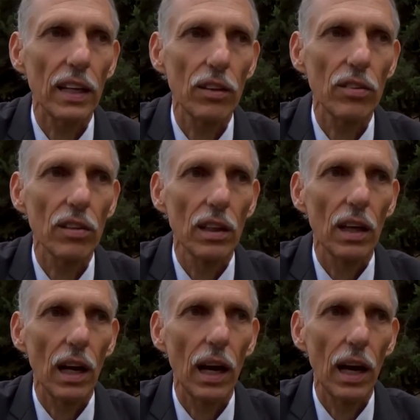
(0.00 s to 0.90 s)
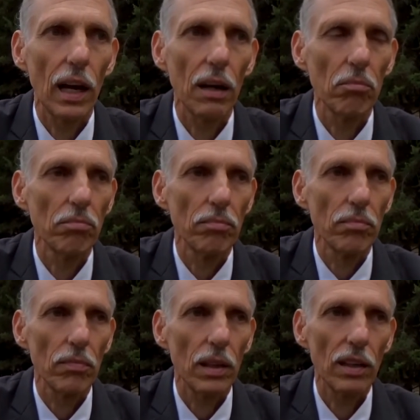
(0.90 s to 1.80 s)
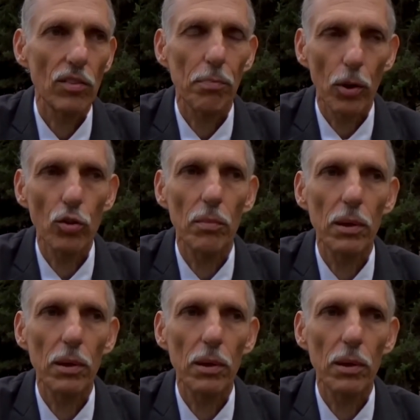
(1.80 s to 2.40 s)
is supposed